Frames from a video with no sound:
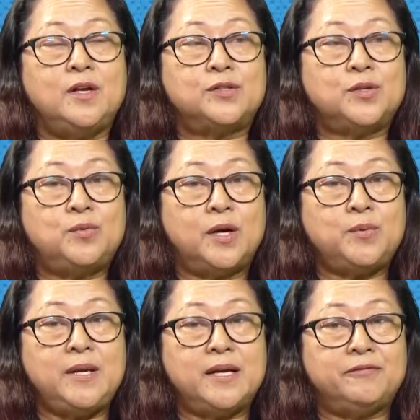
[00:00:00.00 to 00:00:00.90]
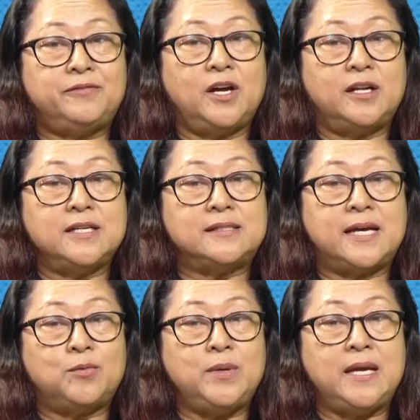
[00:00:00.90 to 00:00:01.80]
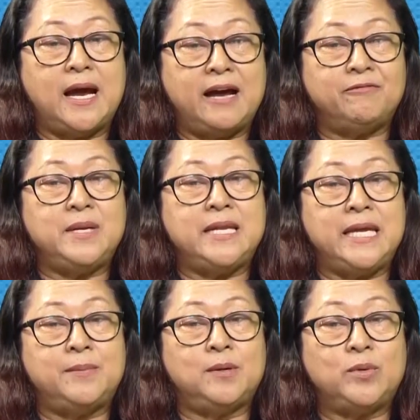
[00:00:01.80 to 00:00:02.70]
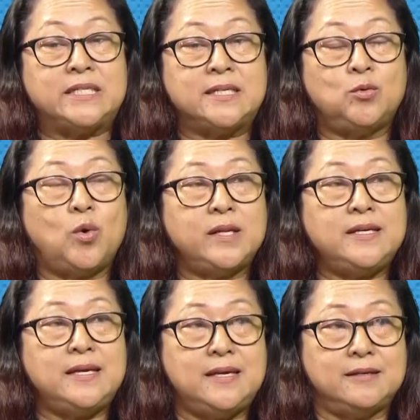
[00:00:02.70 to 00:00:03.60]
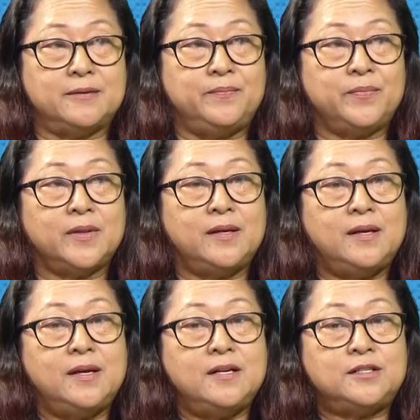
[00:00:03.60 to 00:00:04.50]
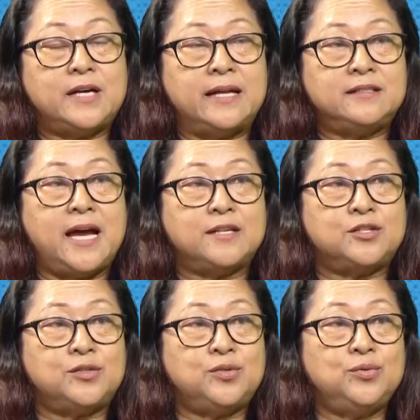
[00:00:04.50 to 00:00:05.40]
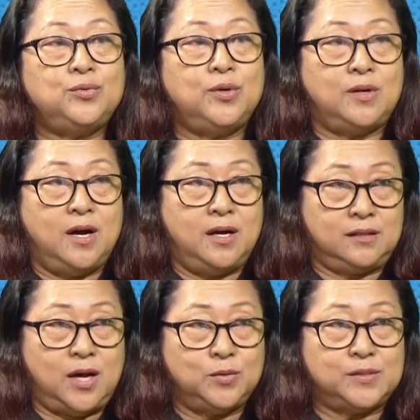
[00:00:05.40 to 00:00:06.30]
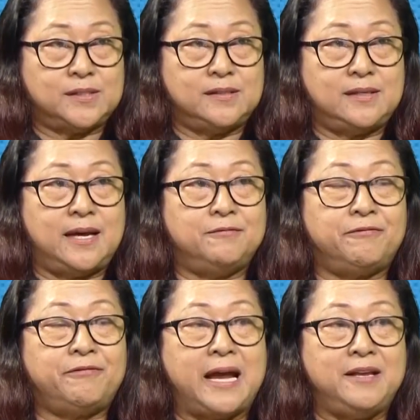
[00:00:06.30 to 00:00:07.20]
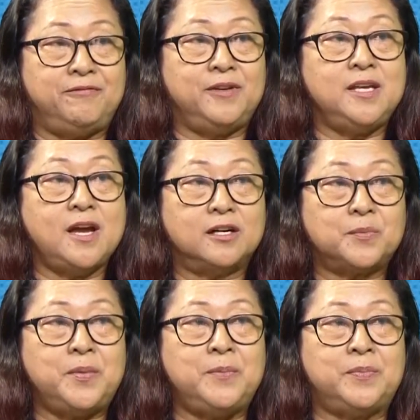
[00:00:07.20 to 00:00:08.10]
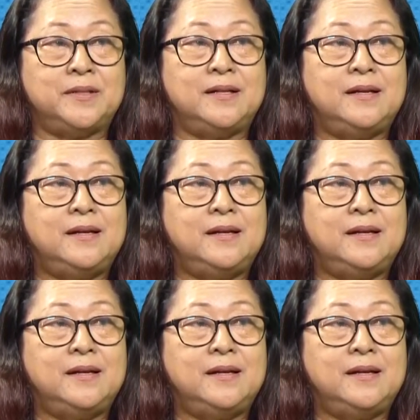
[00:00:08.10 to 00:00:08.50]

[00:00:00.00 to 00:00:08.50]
So what we have done is that we have been able within 1 year to attach 2,005 young people